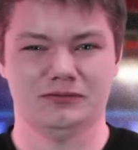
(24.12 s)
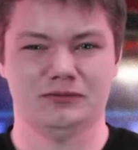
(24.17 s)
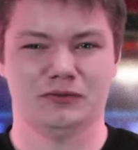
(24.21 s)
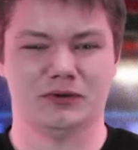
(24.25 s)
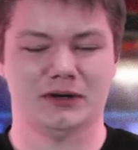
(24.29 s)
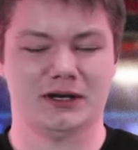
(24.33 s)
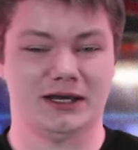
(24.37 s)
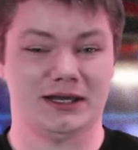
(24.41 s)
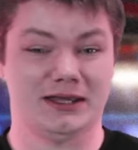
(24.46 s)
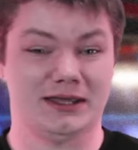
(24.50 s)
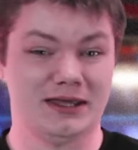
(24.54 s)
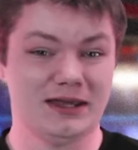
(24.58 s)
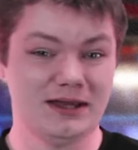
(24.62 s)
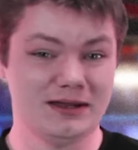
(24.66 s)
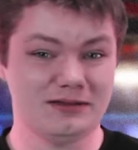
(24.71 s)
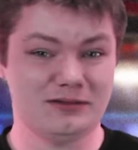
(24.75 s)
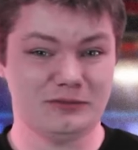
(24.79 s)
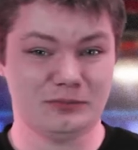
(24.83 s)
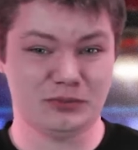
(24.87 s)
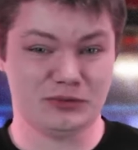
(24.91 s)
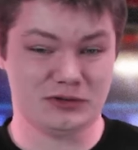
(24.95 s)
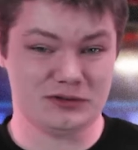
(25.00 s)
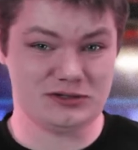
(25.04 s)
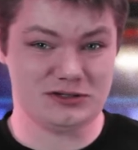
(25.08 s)
What I can't
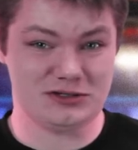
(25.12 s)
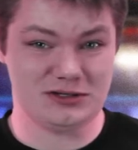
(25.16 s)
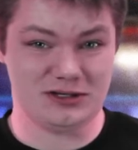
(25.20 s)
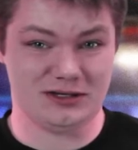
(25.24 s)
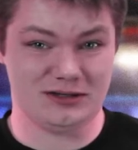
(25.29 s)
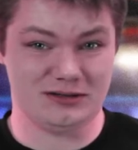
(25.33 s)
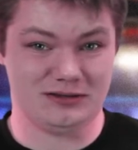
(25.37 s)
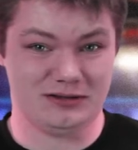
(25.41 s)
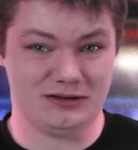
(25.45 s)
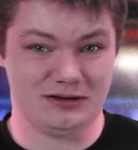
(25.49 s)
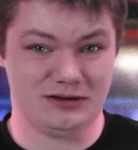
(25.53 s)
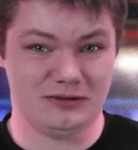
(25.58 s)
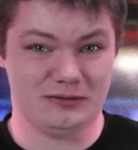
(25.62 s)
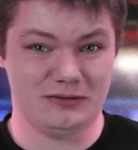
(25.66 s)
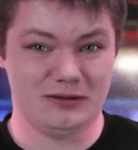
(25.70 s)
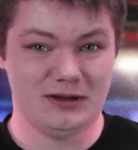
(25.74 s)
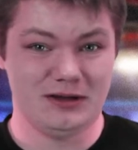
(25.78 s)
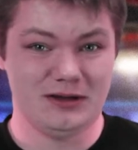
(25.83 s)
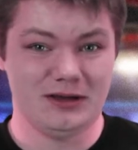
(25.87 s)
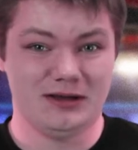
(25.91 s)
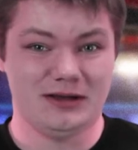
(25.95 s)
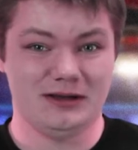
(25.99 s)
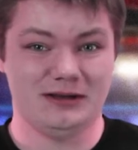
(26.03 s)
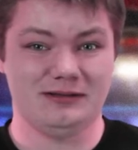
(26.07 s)
appreciate, though,
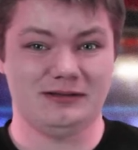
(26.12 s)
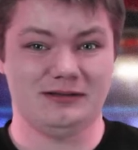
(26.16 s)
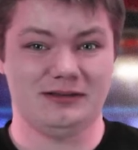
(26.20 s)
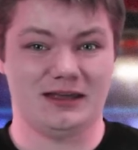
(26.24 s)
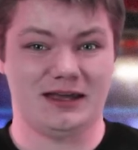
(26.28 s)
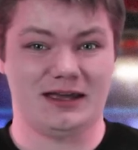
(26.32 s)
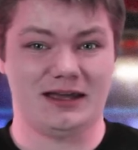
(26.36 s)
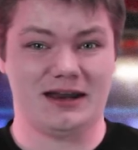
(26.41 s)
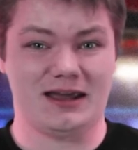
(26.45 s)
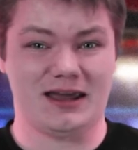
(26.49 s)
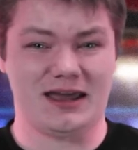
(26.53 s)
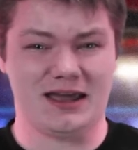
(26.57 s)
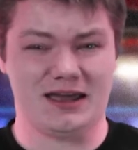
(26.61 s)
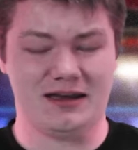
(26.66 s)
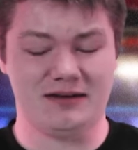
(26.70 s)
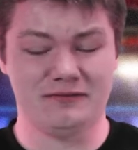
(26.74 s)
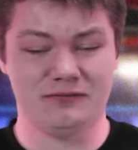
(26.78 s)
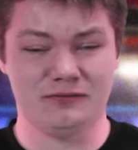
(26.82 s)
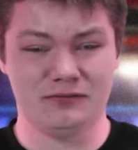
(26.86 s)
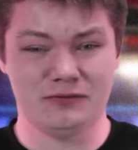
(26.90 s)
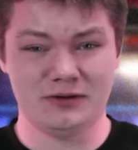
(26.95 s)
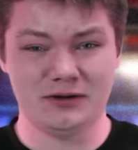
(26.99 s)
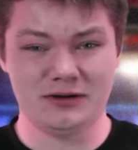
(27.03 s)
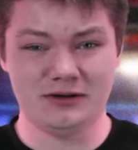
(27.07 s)
is that
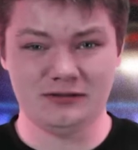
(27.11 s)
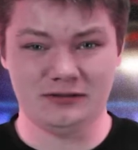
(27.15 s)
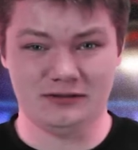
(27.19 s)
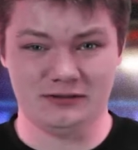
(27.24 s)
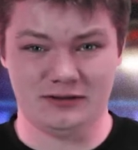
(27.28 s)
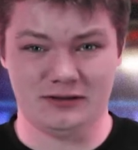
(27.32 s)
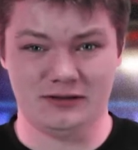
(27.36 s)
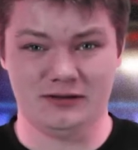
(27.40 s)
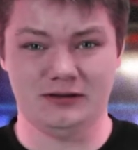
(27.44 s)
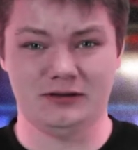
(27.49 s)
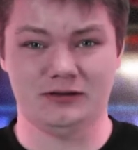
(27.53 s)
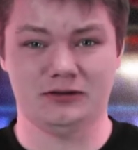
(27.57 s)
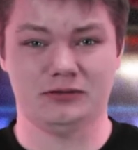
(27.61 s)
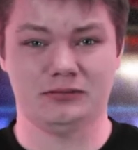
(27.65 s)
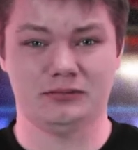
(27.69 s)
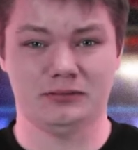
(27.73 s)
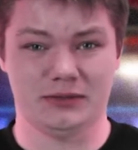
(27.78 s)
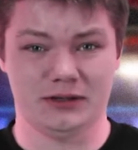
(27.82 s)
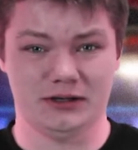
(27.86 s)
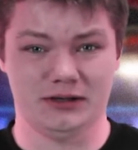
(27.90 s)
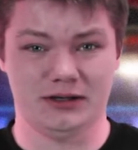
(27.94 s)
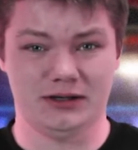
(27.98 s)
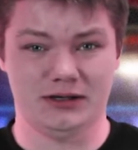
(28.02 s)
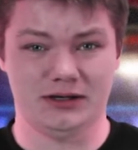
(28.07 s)
every single
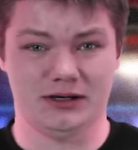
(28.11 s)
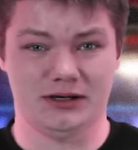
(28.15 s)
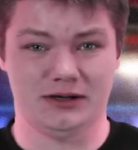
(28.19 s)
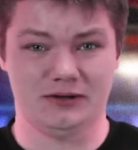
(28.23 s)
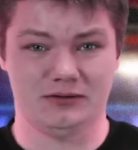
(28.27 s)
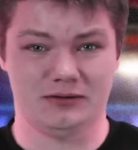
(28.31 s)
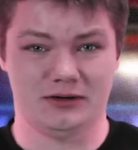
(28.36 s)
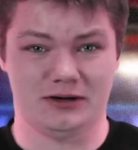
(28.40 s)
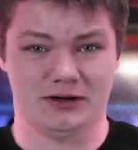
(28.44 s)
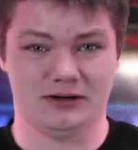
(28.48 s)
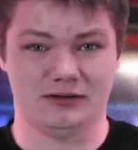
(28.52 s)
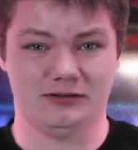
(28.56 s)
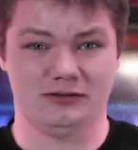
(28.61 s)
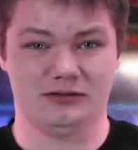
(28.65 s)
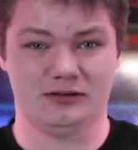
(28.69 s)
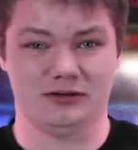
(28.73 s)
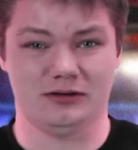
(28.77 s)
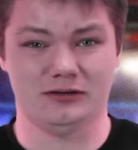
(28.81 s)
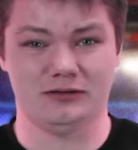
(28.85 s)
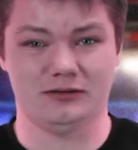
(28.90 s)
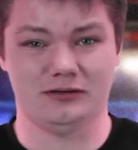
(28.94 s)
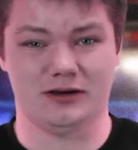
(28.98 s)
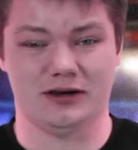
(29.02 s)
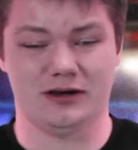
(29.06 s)
Monday Night Raw
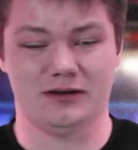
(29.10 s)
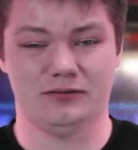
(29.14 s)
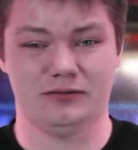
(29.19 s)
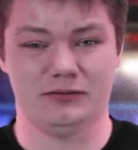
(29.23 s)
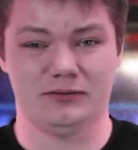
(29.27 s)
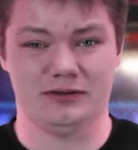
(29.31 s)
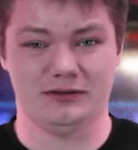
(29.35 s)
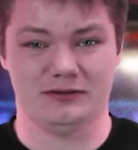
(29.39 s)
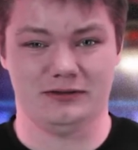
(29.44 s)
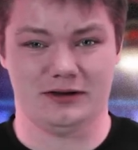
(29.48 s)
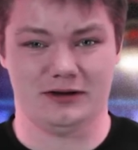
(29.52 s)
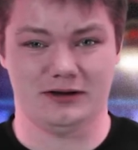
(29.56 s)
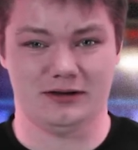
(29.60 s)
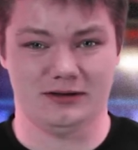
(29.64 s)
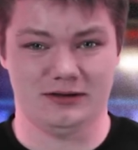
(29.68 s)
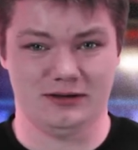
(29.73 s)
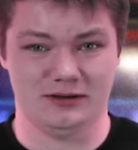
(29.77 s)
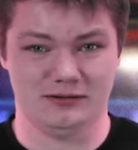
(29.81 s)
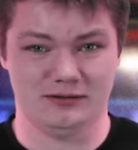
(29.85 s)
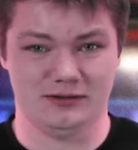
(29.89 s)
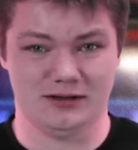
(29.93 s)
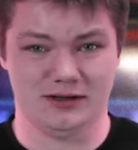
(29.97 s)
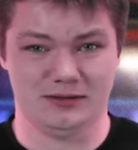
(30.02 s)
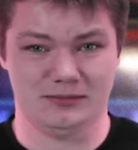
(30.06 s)
starts off with a talking
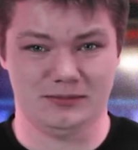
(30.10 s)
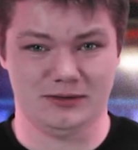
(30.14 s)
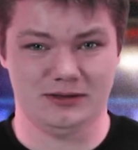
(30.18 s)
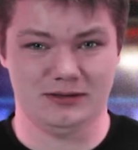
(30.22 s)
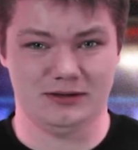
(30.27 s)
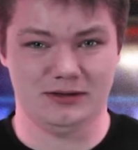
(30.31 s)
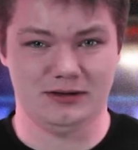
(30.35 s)
segment.